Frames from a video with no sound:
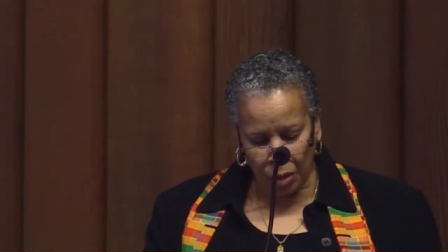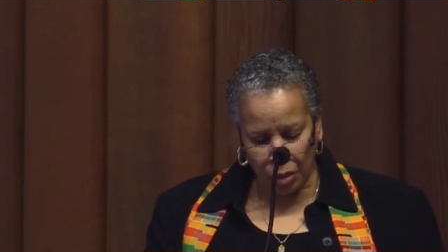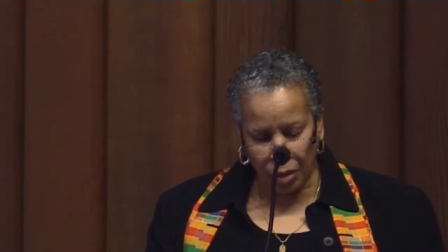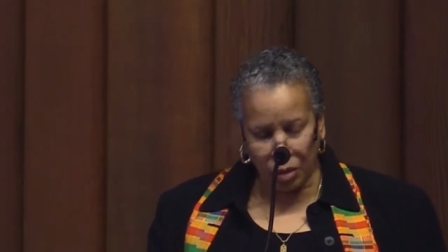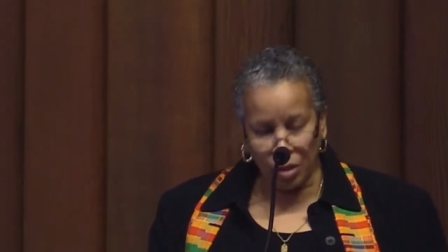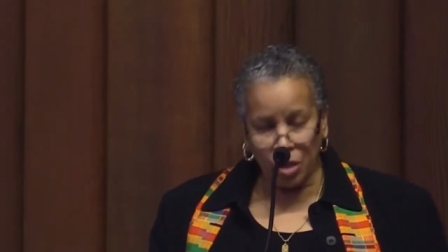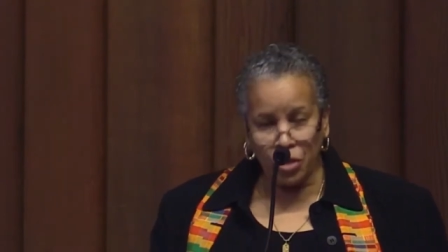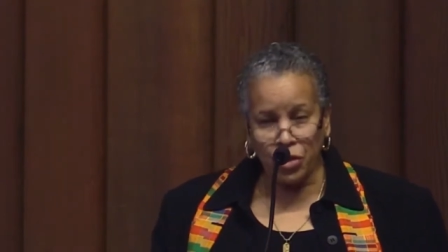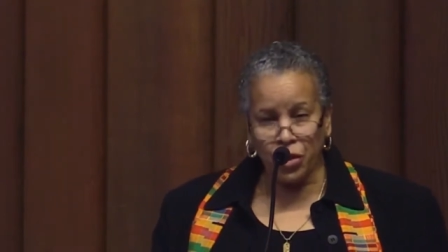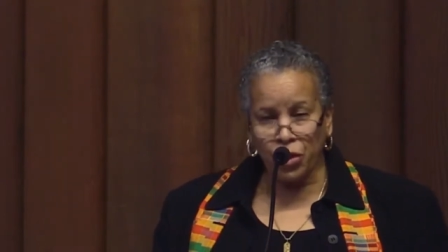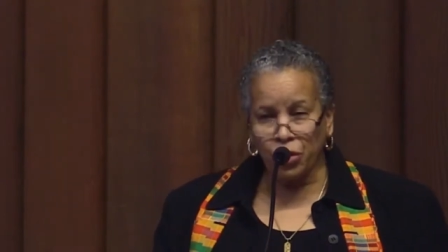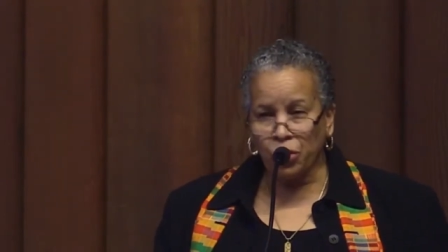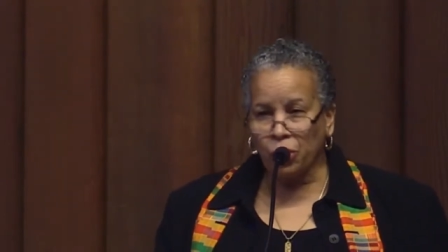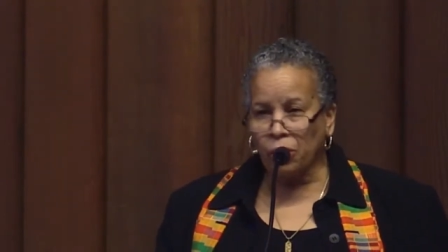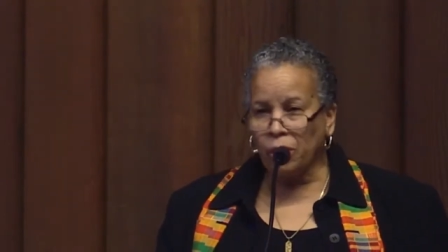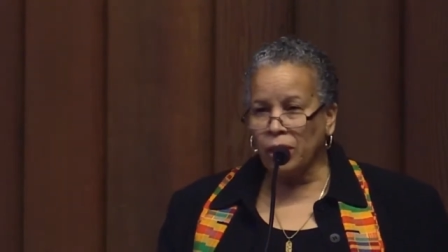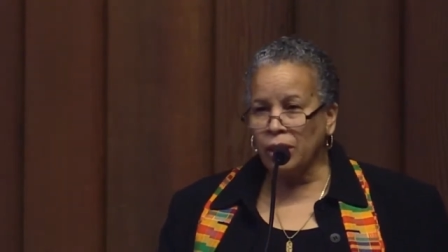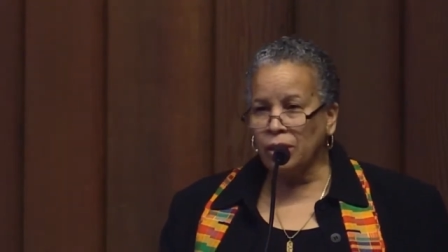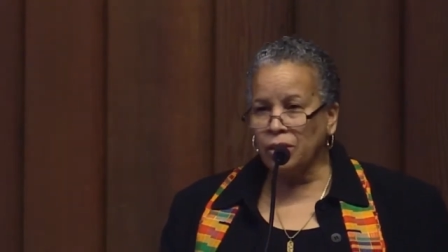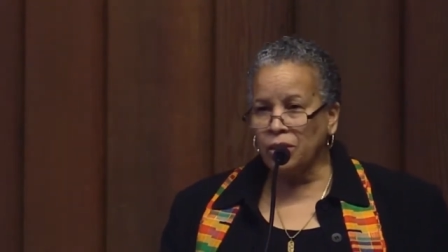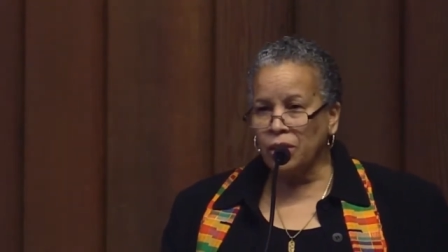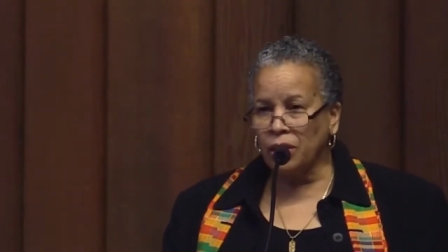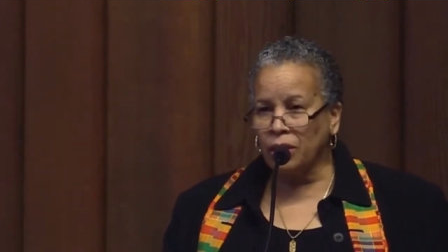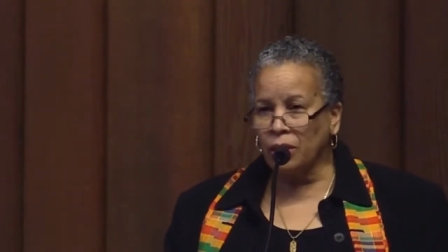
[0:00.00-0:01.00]
There's a
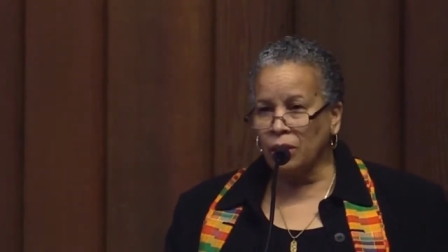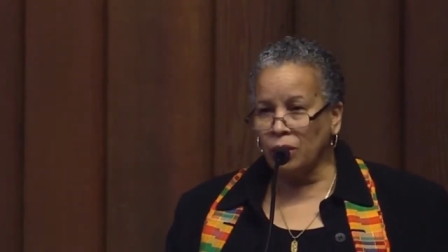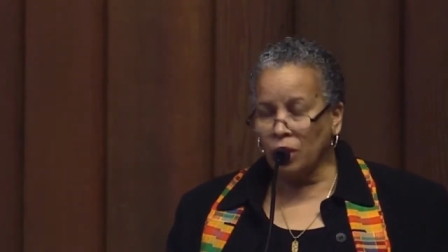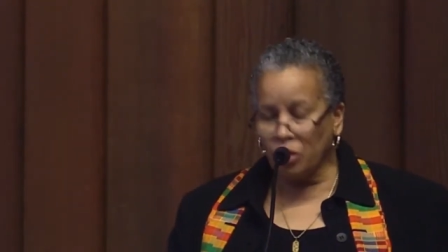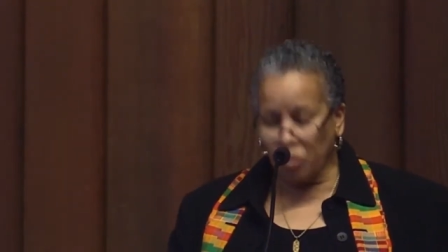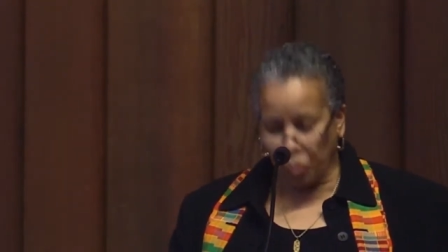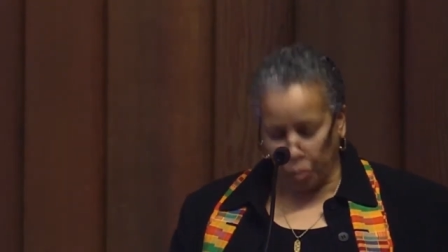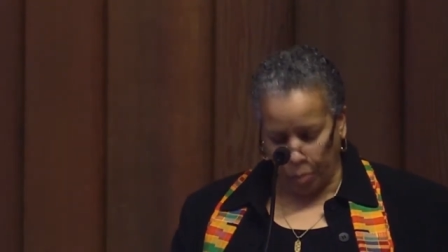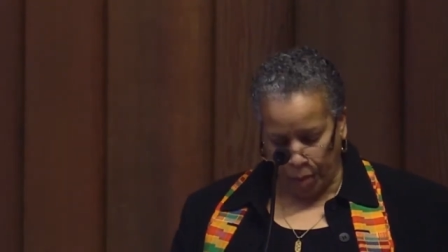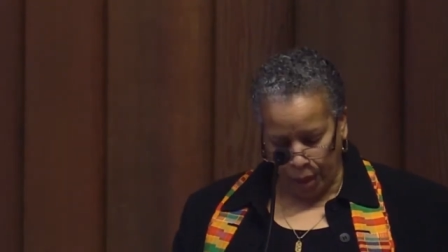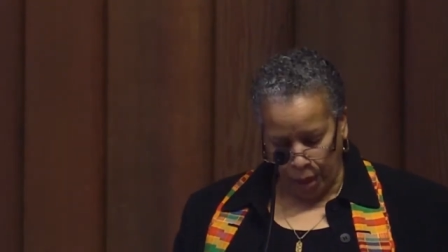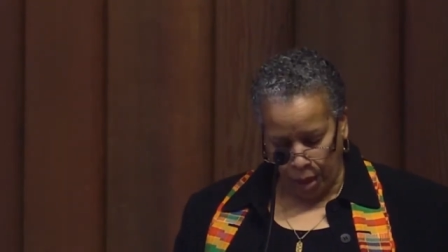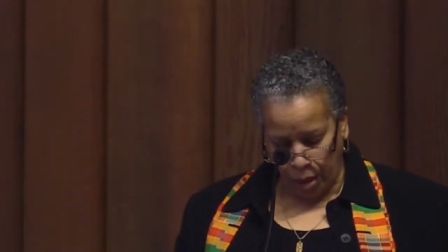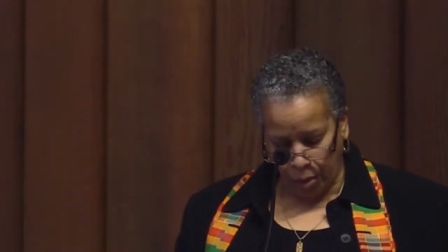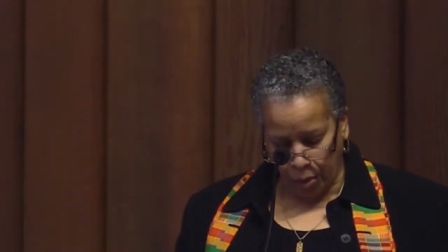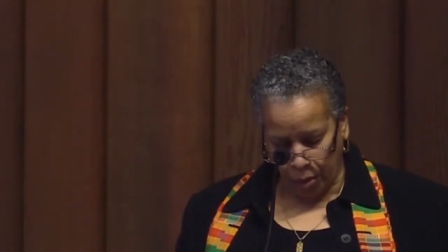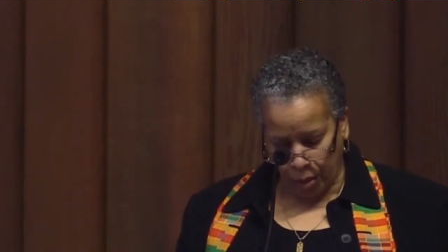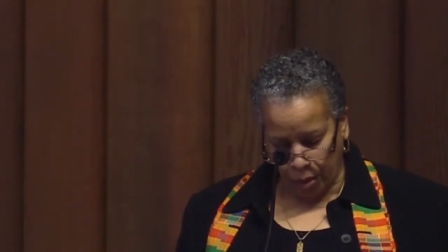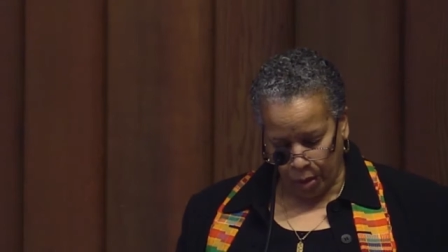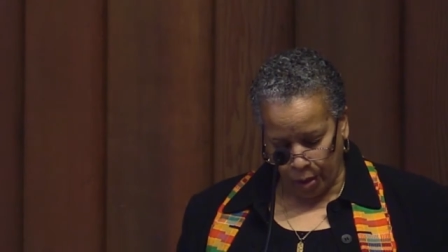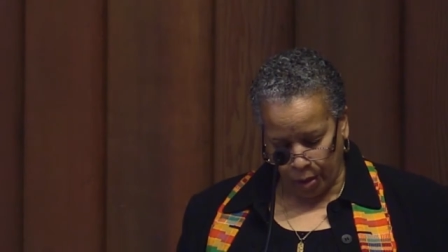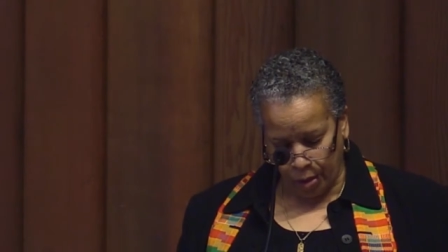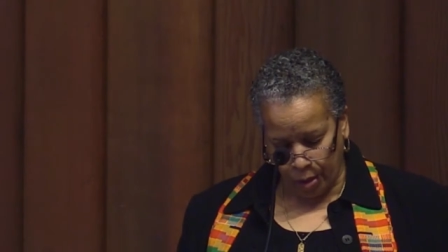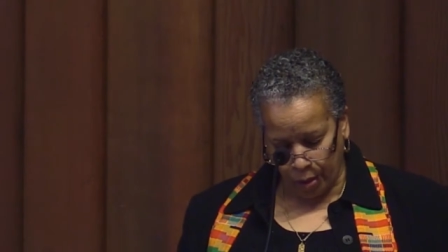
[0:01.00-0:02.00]
great deal of
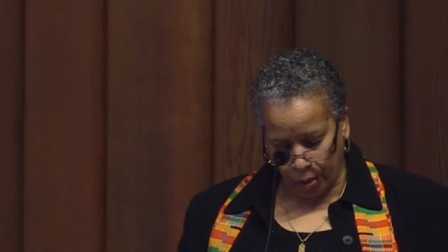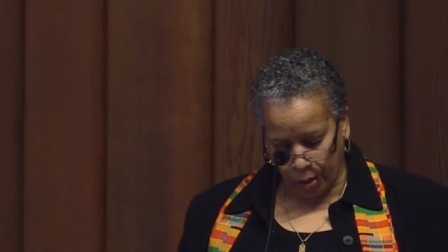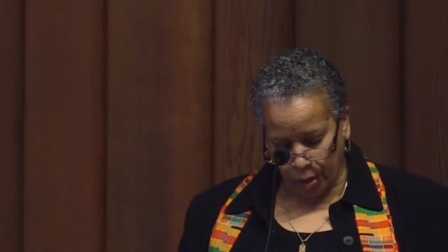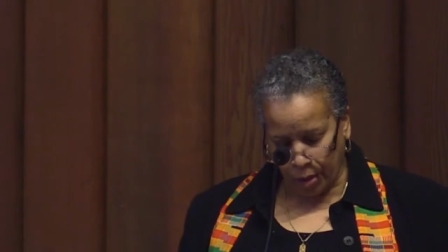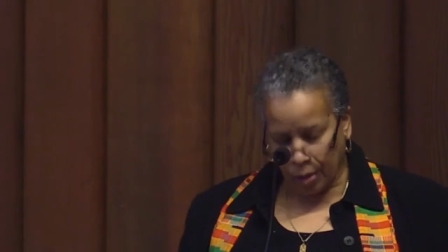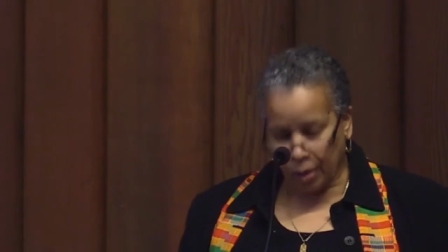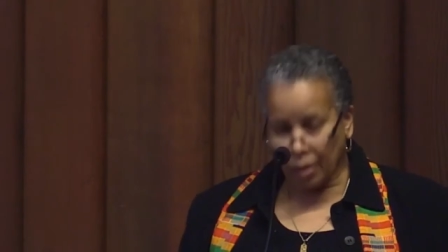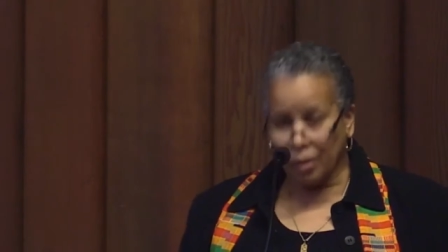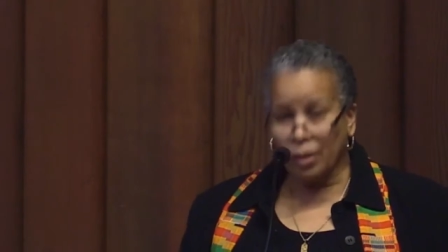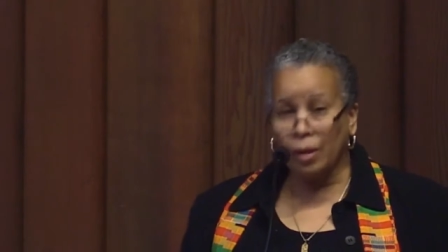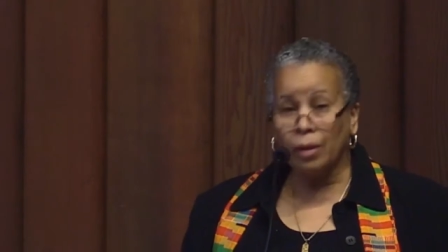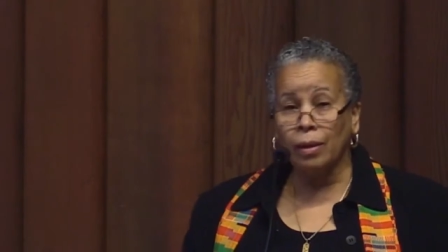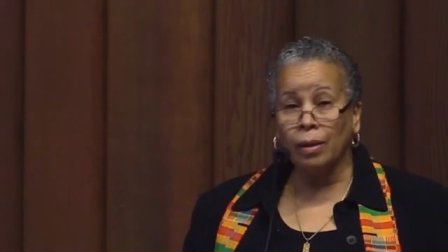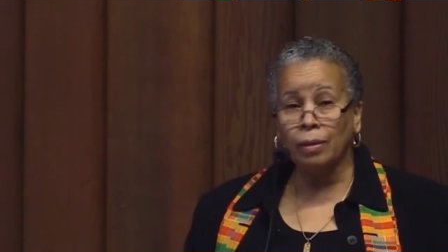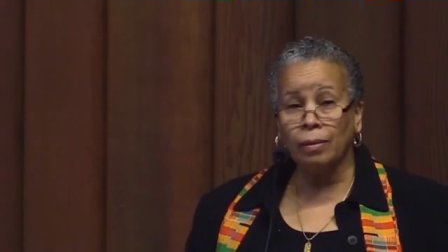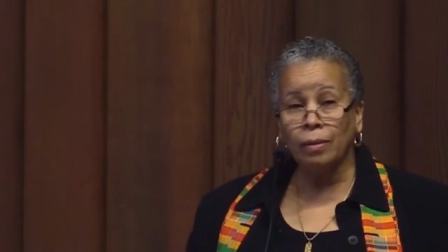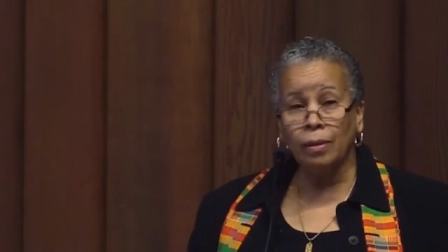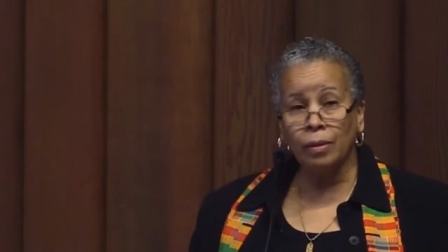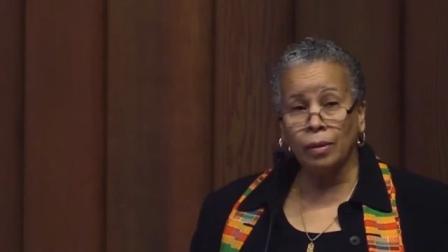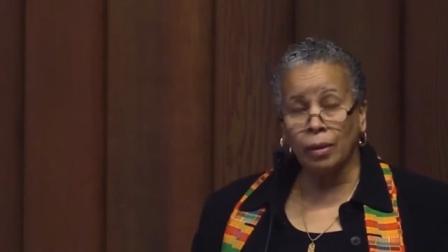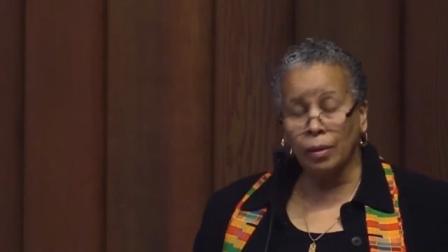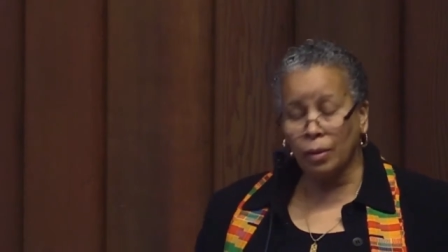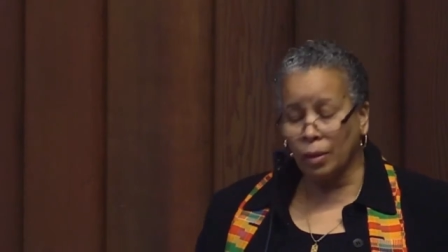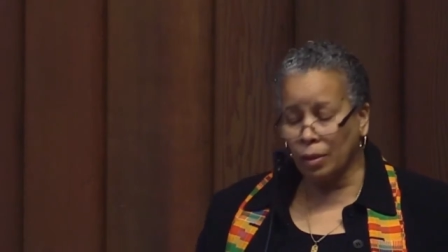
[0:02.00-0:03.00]
power in
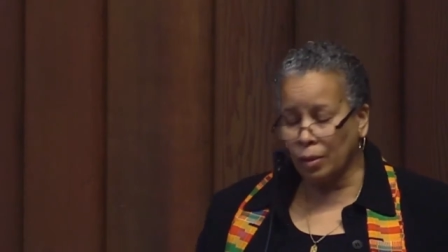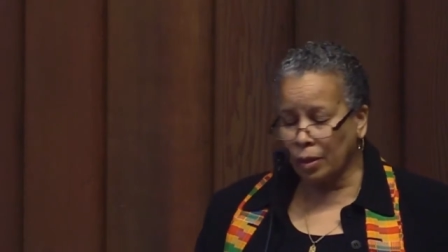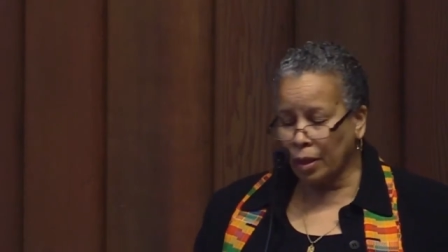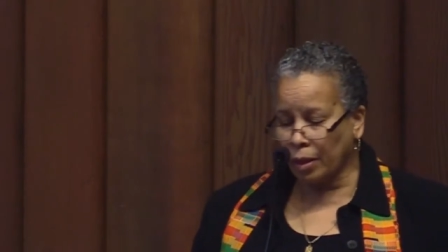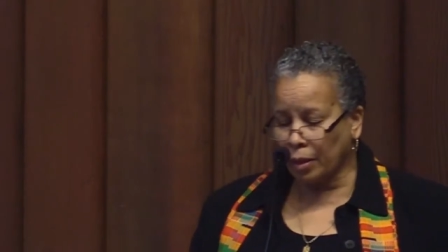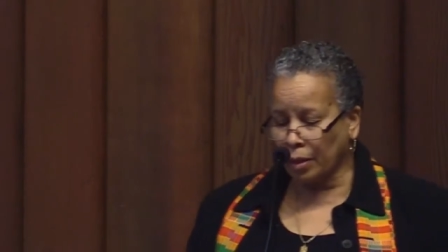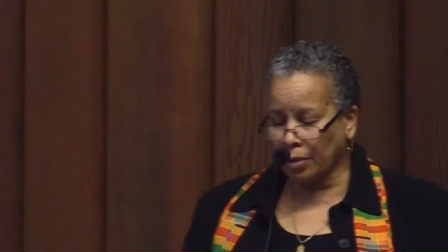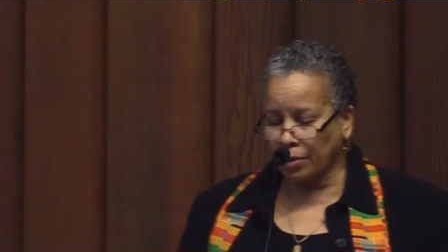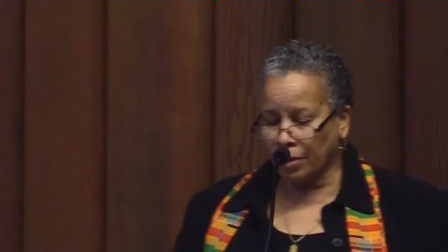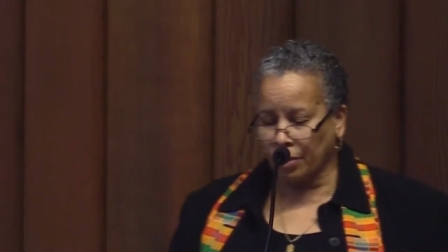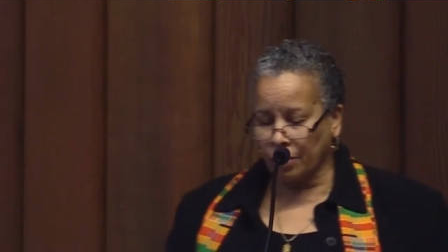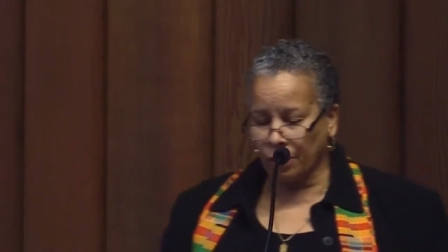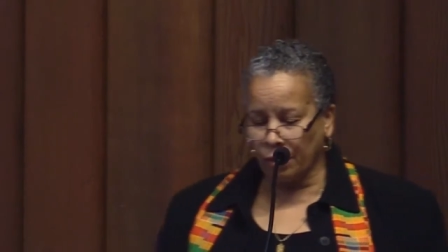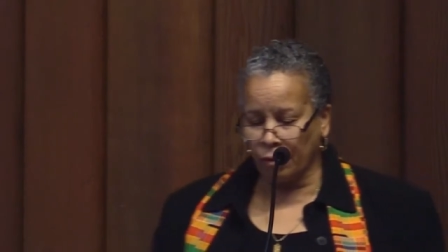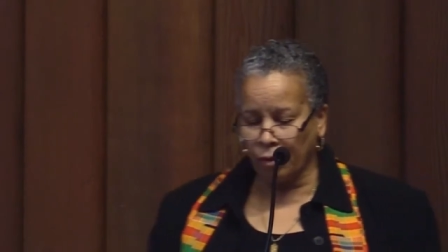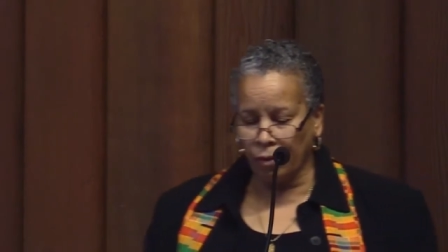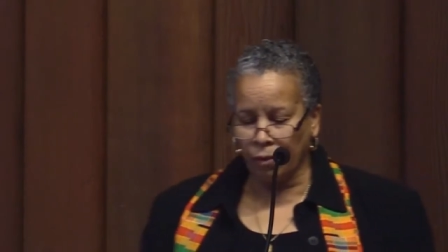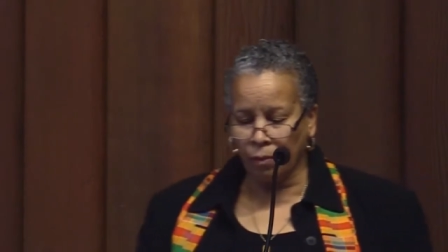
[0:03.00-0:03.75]
the collective.